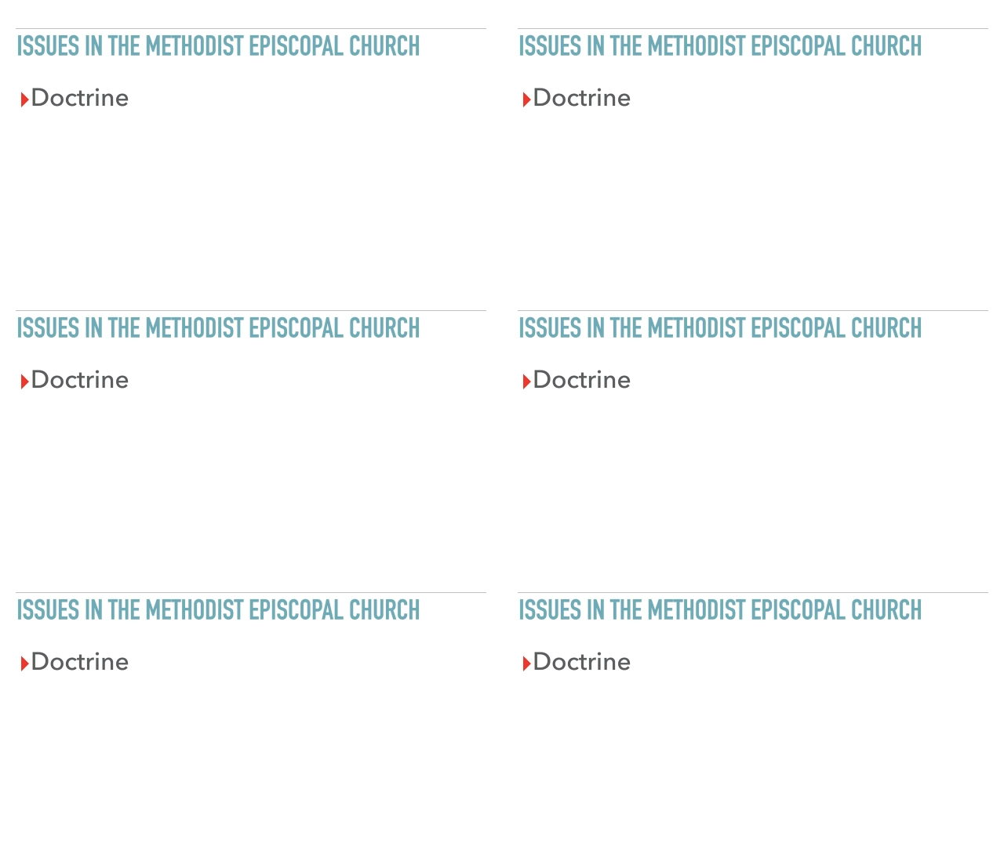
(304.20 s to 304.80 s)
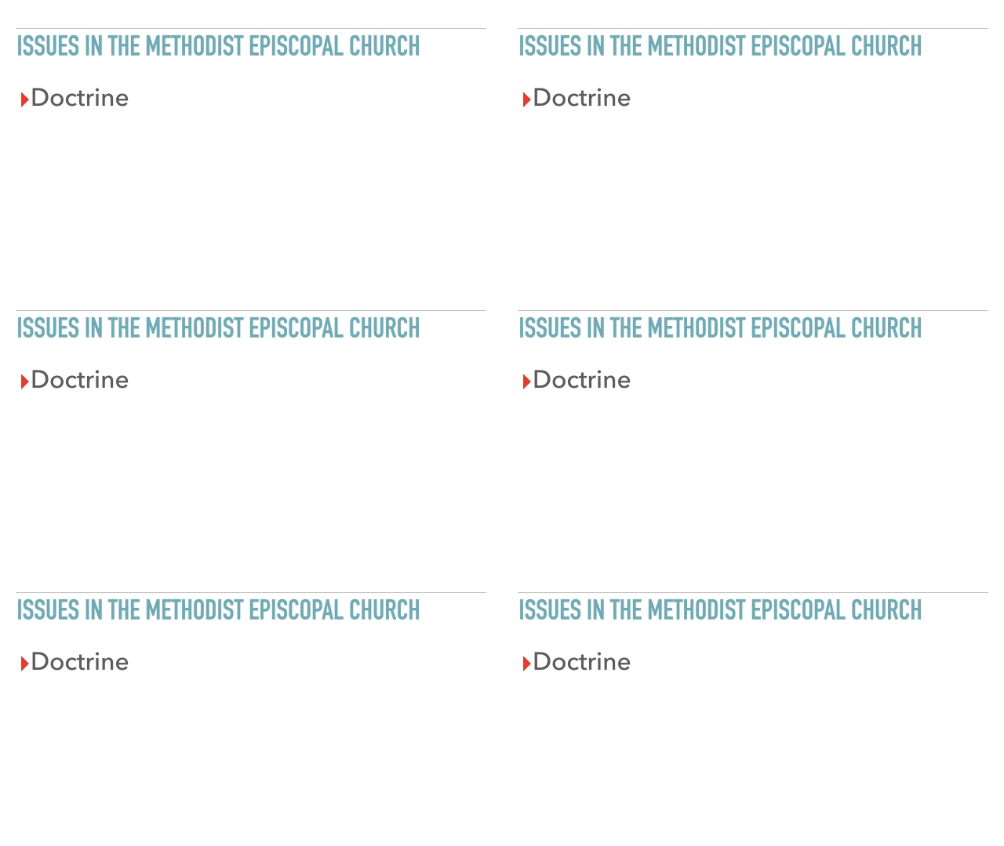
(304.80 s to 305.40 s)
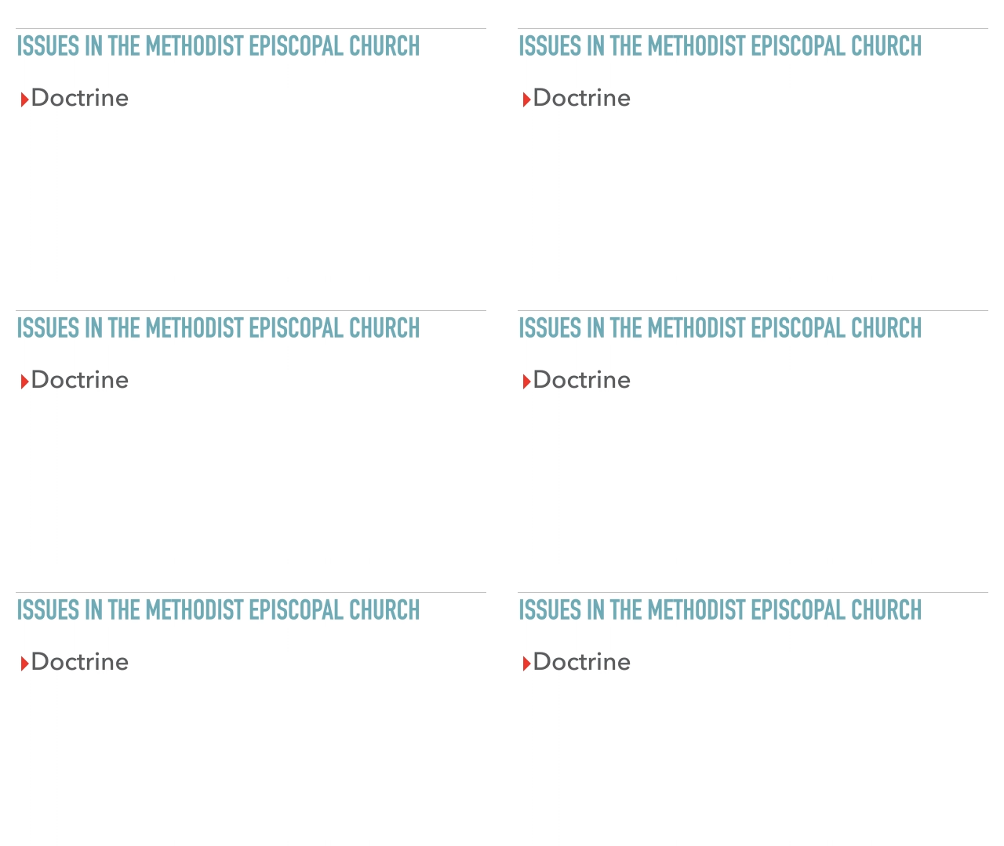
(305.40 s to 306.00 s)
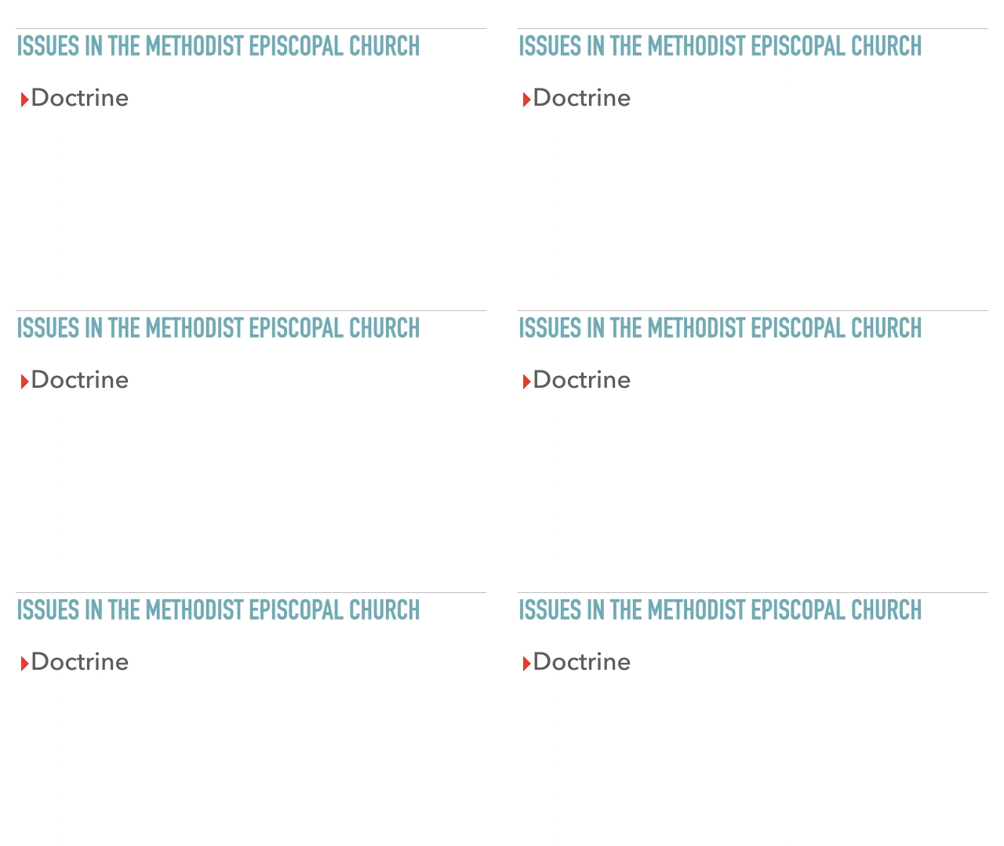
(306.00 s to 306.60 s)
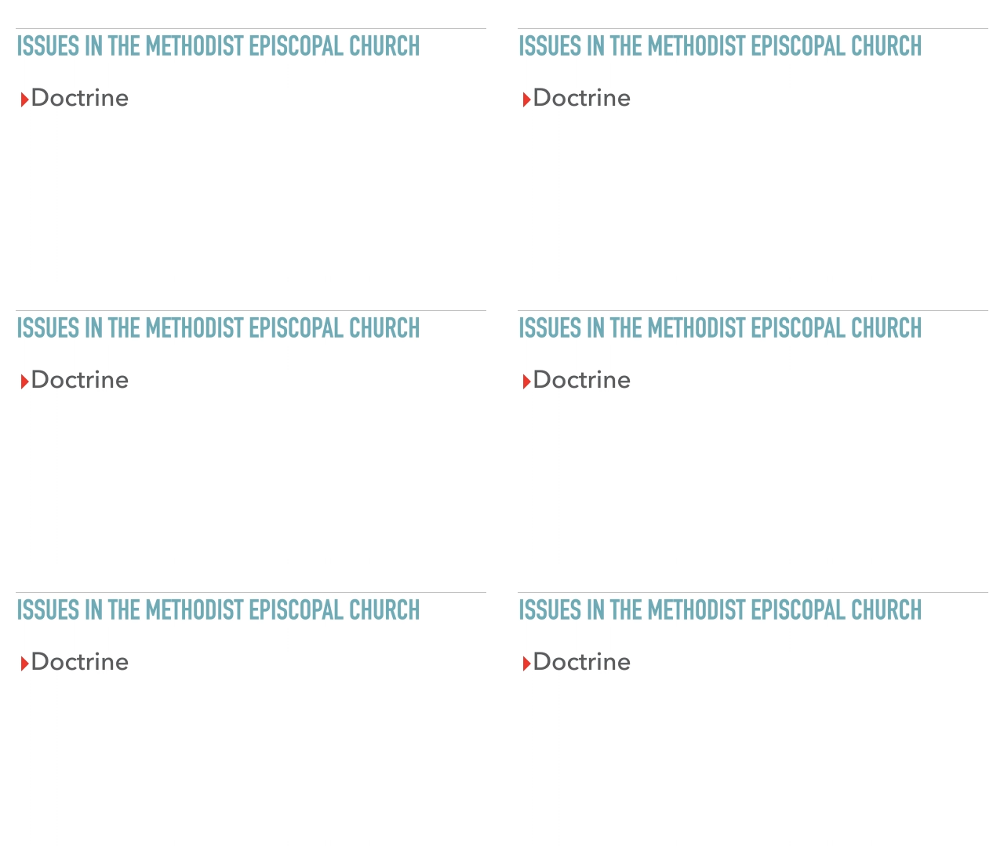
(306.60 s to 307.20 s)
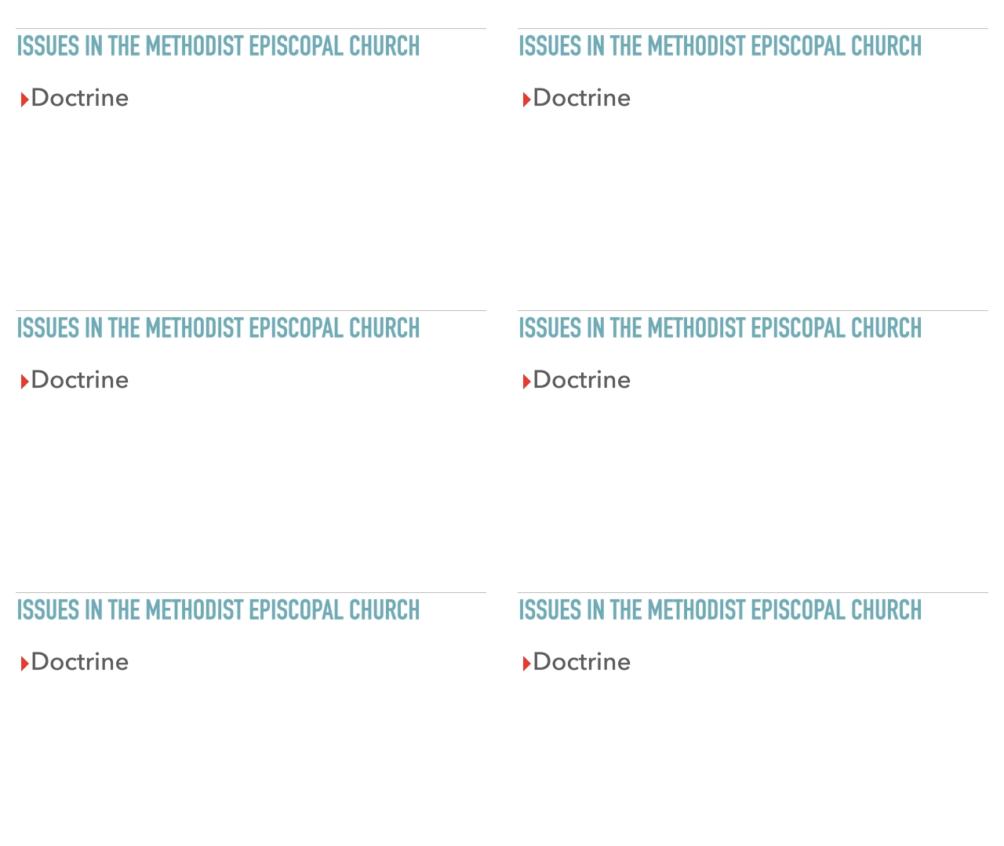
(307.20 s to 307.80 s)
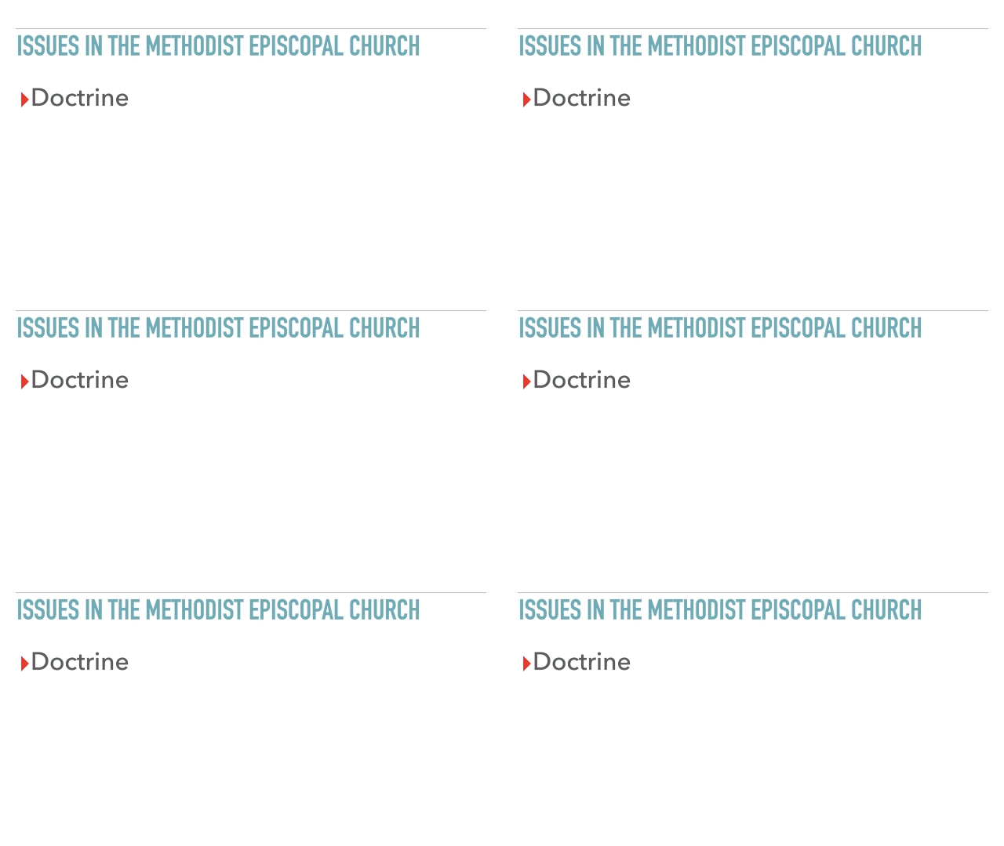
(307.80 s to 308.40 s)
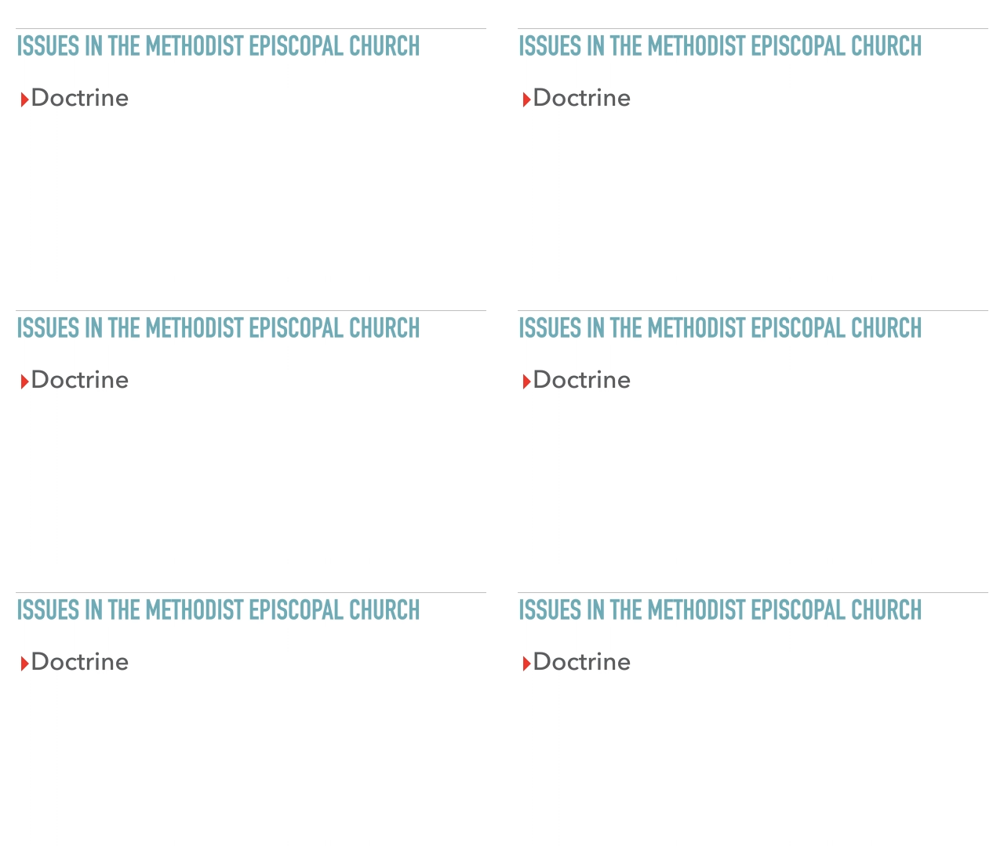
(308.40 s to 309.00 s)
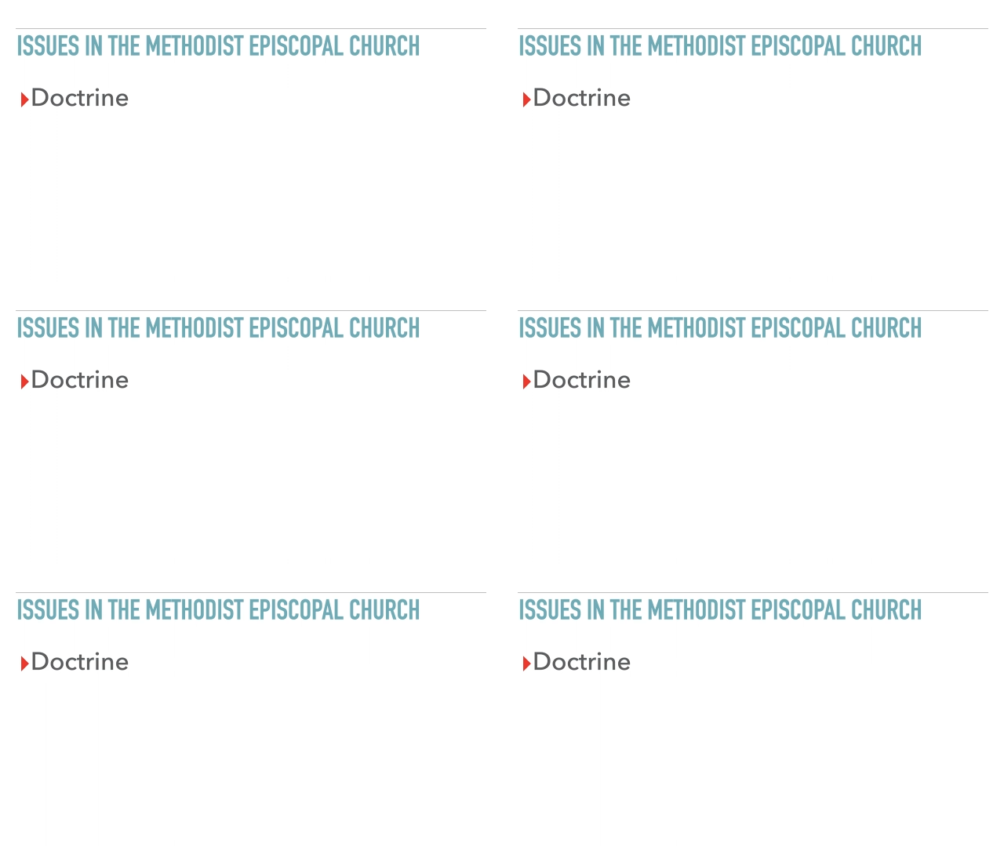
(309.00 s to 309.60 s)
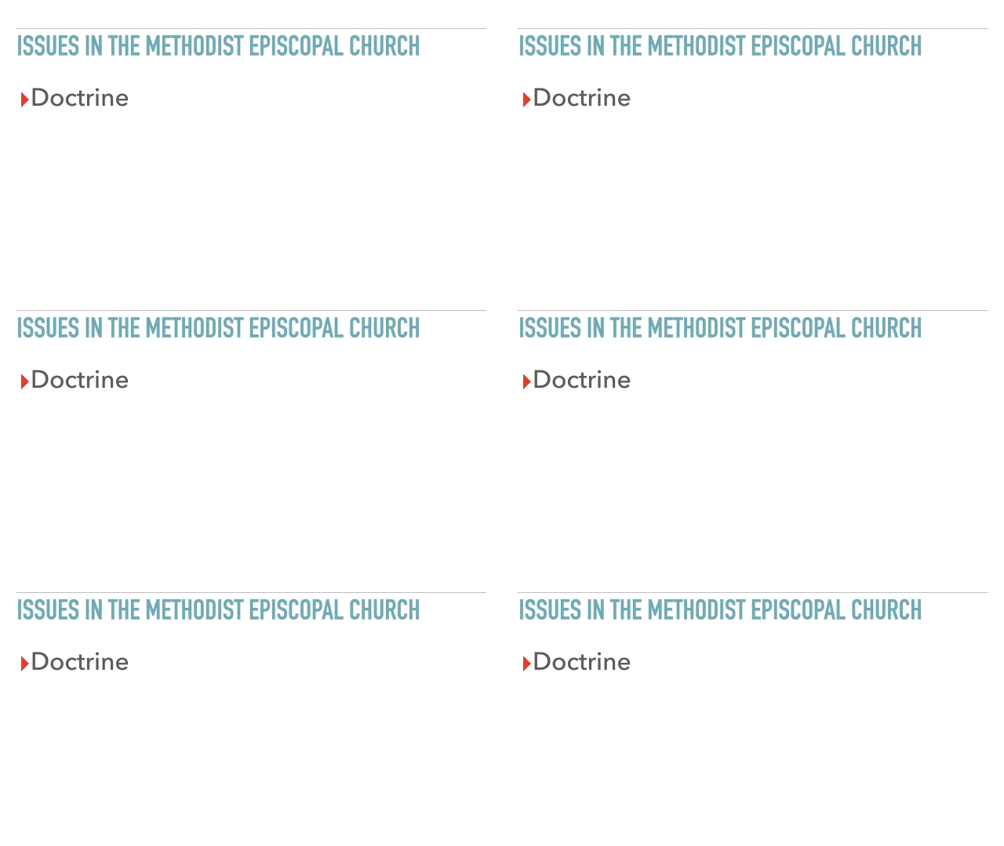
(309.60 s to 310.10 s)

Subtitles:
[unreadable: no face in view]